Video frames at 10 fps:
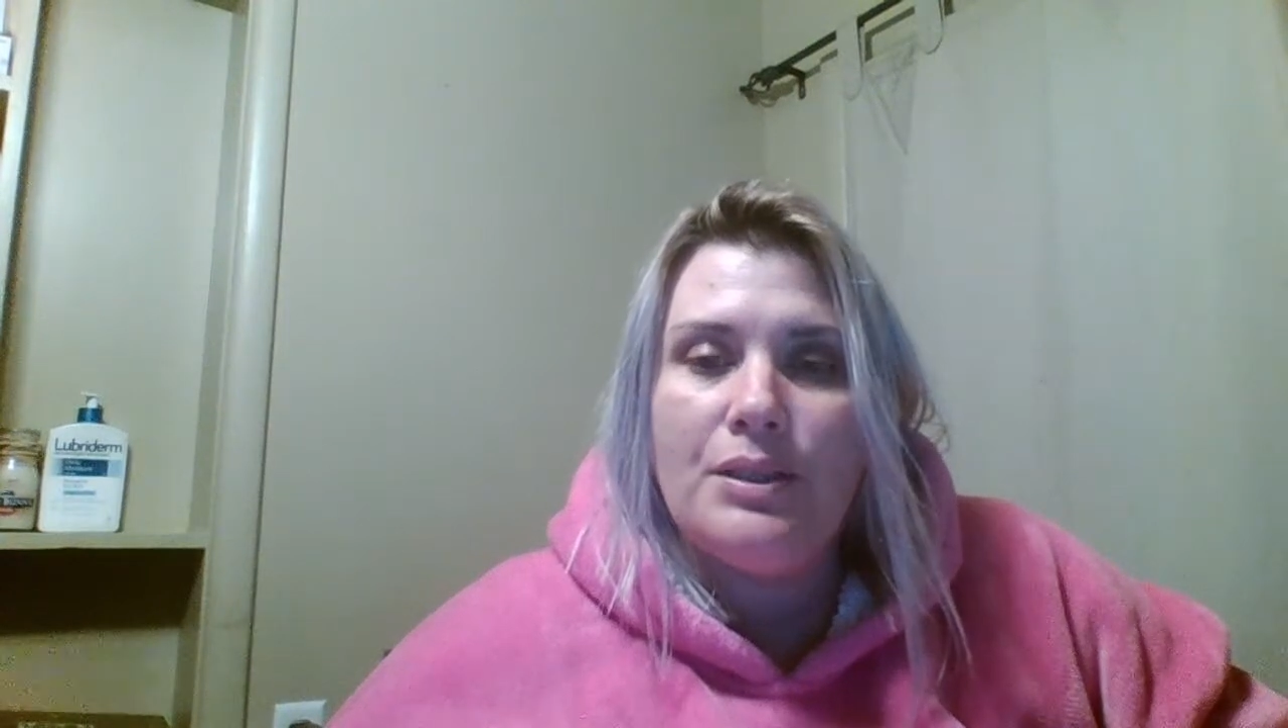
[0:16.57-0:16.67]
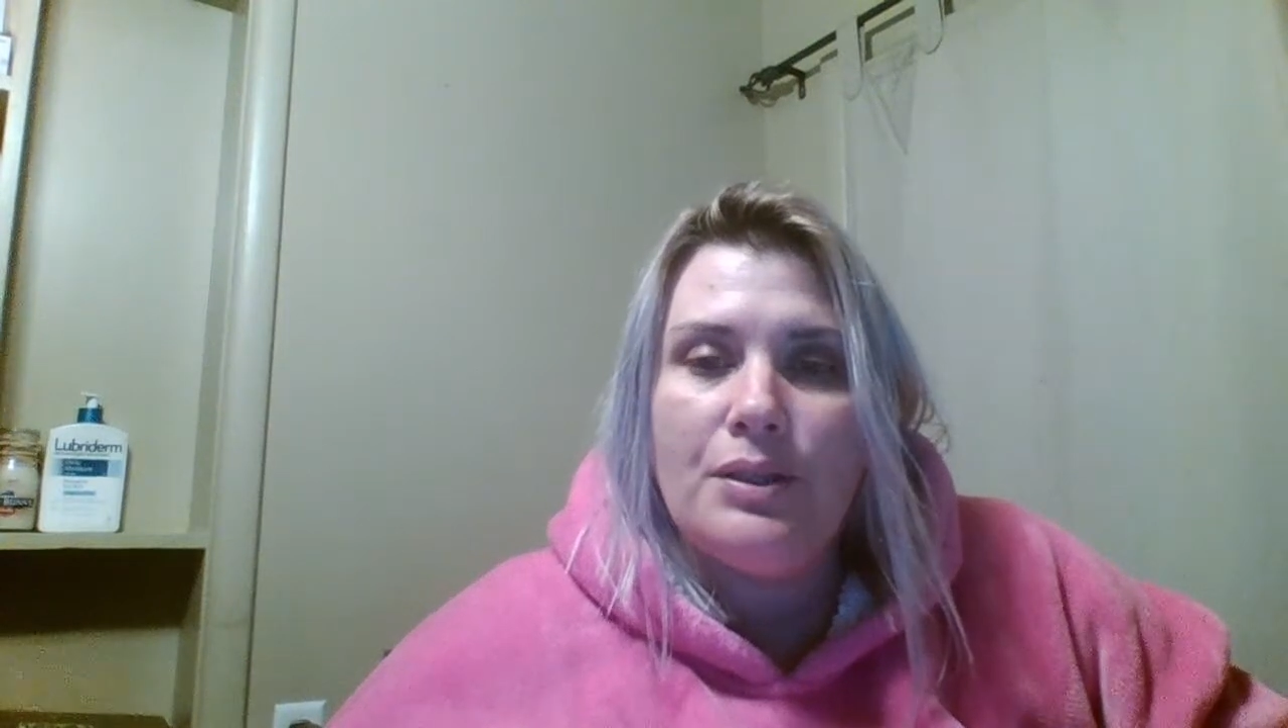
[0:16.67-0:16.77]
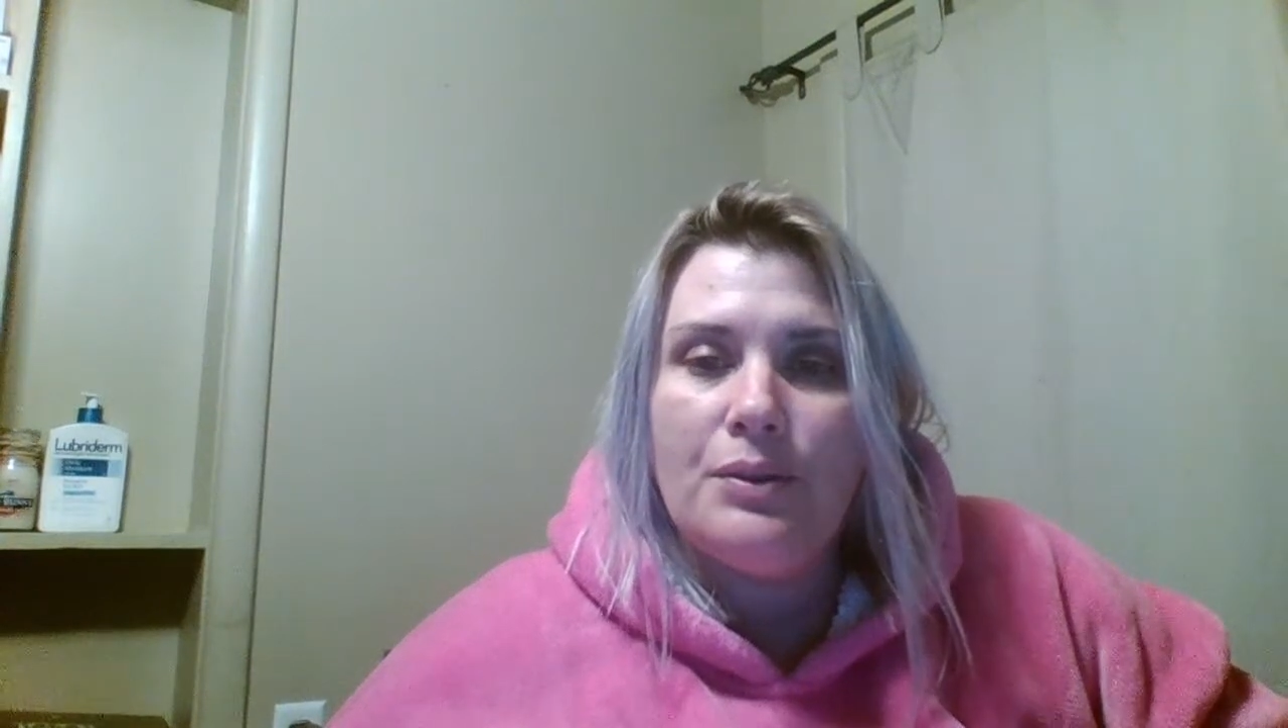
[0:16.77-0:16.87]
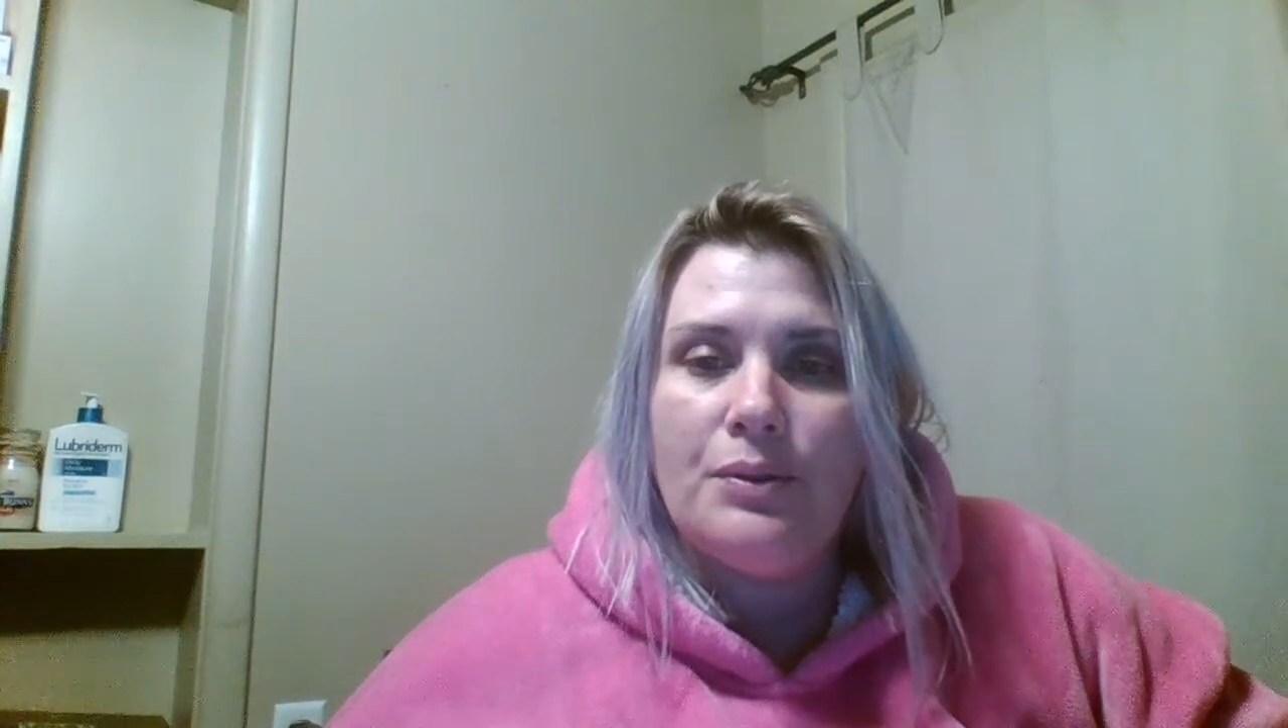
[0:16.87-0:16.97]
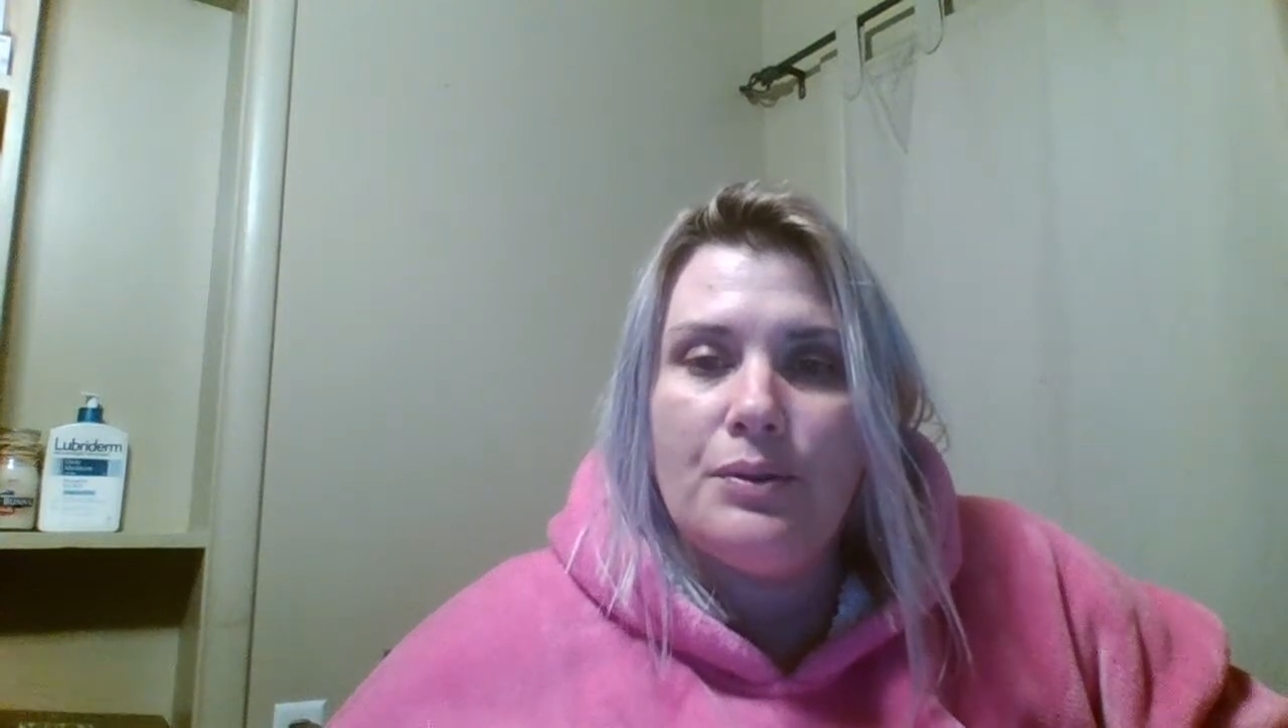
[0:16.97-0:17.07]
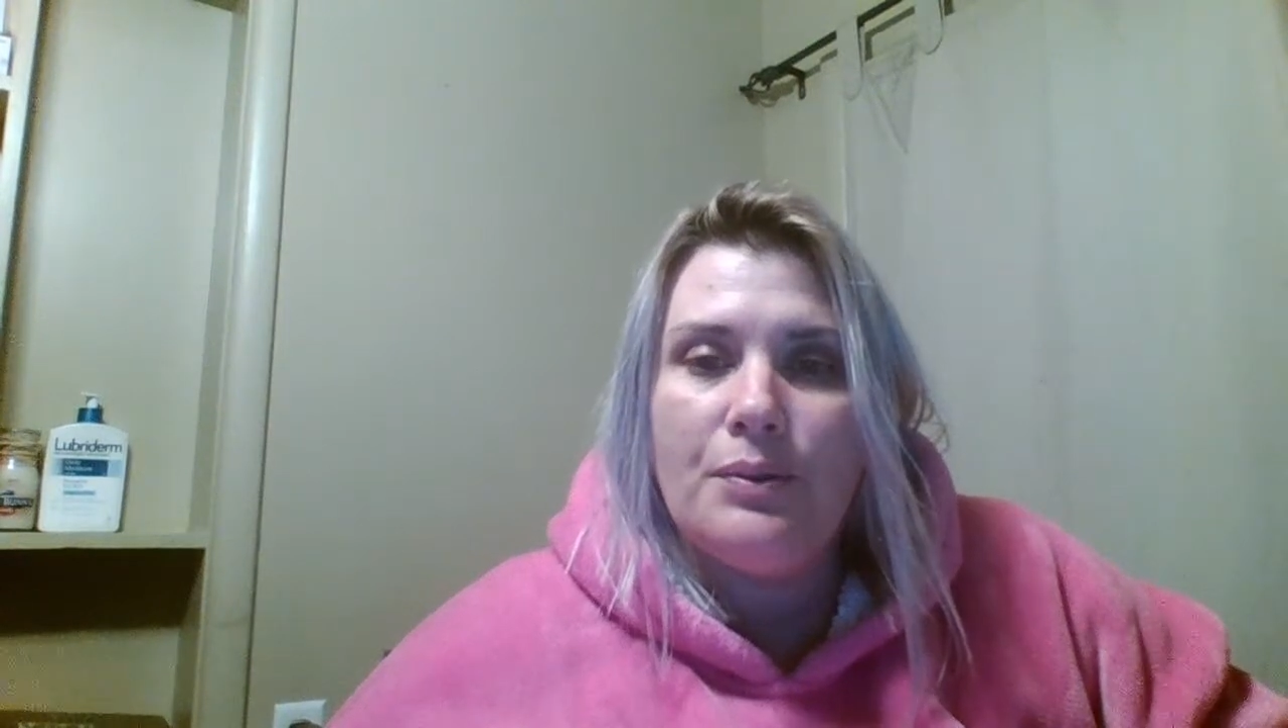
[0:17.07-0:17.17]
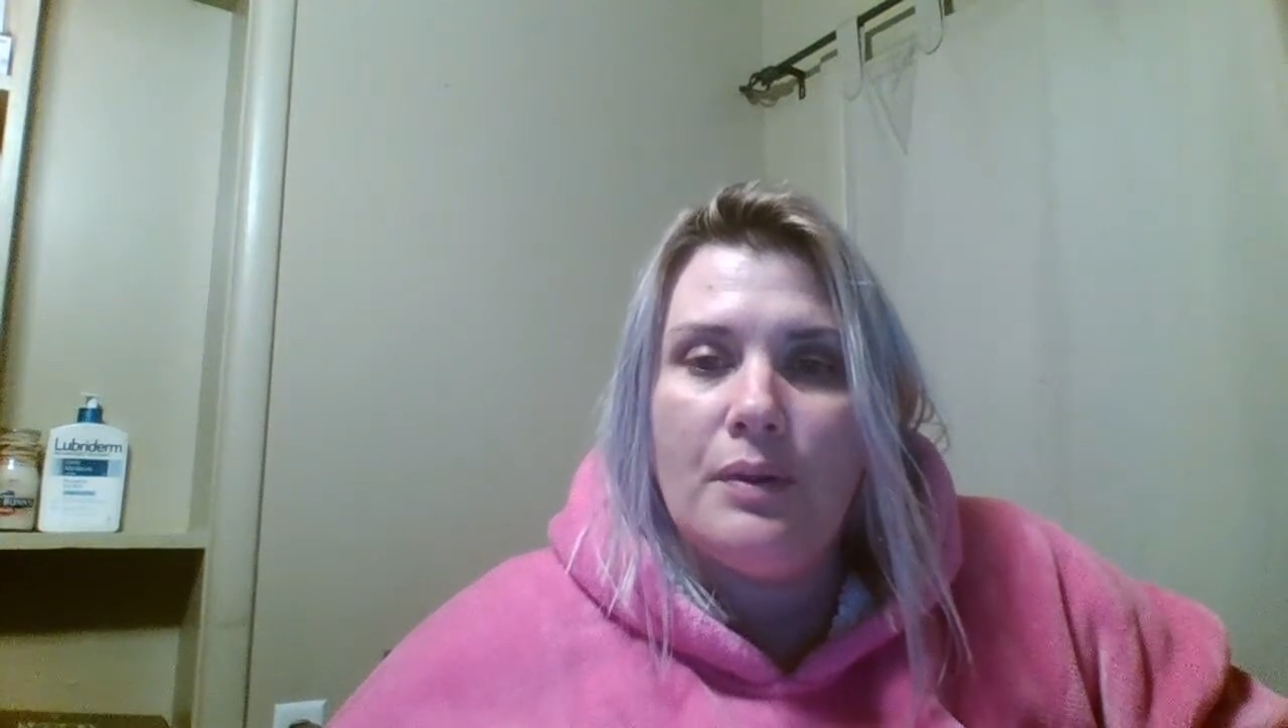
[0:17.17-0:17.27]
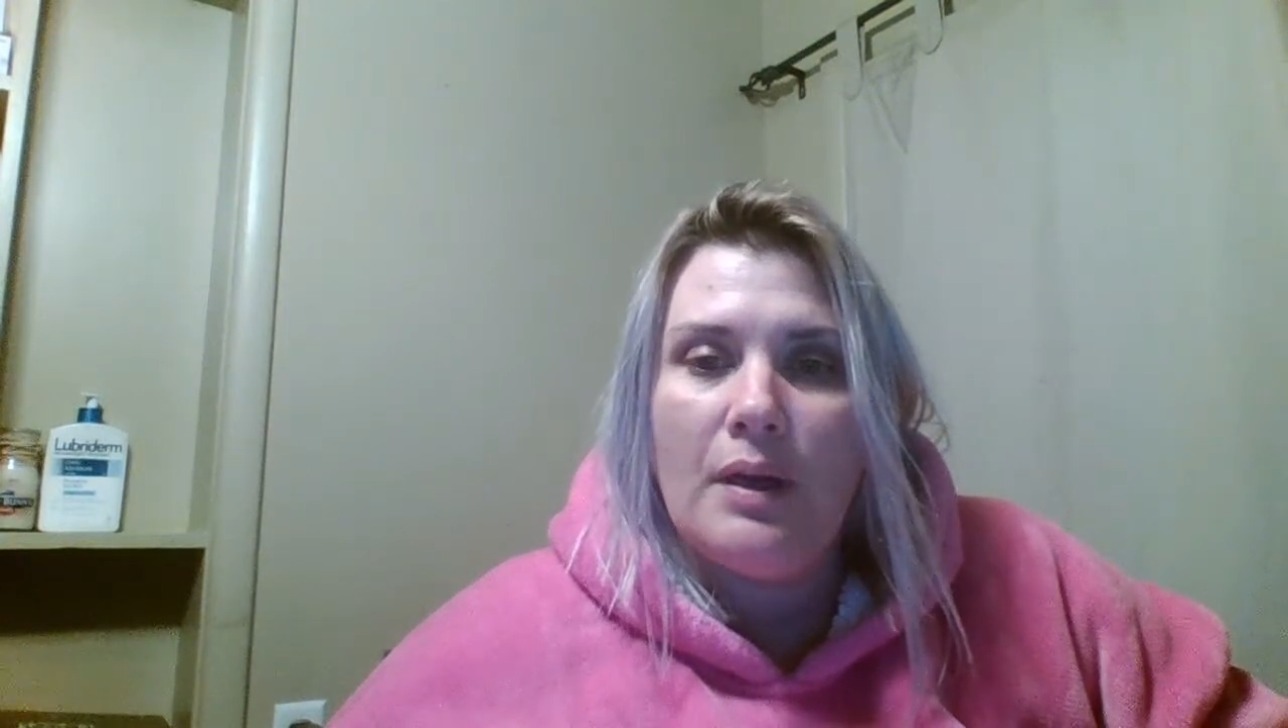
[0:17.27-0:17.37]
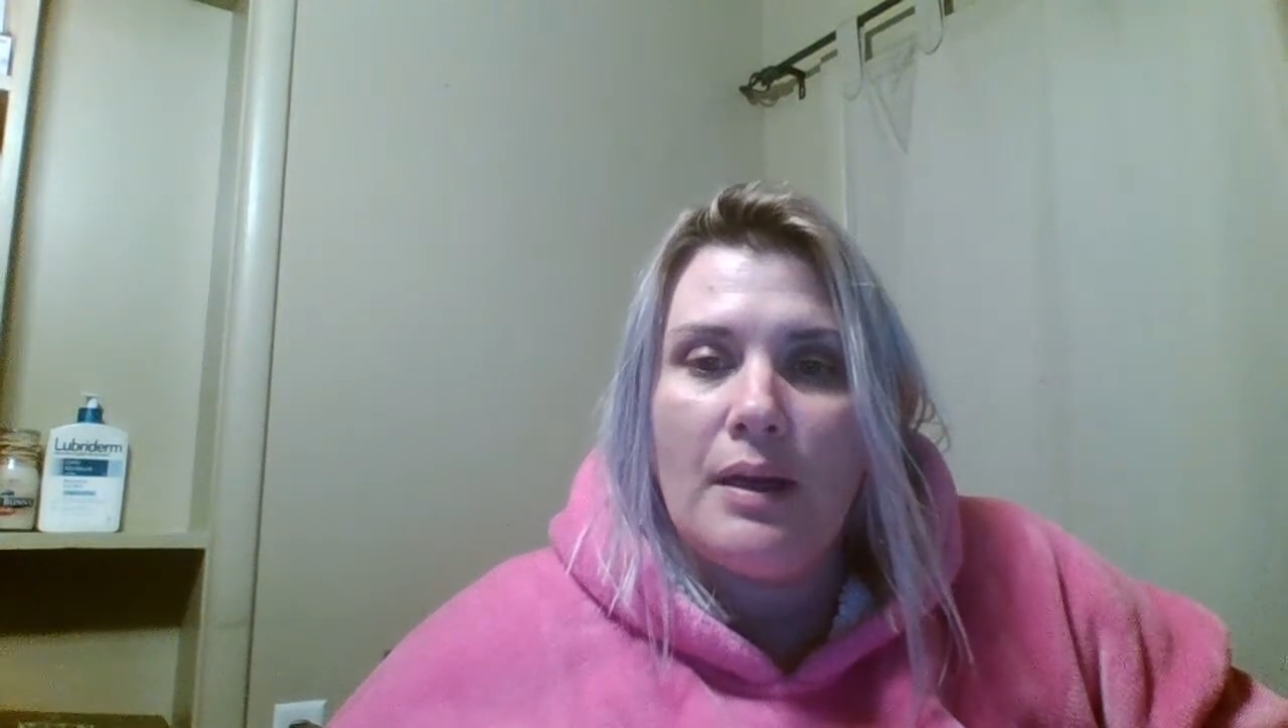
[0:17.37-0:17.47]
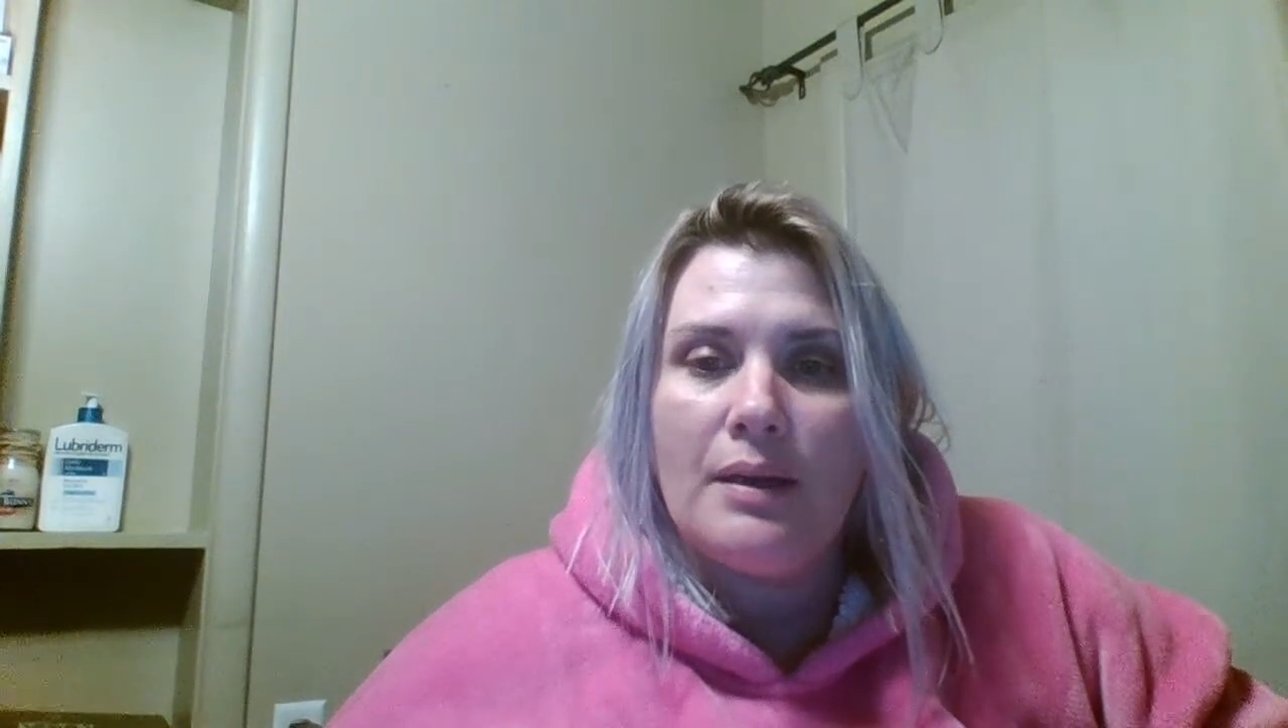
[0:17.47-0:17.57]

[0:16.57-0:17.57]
due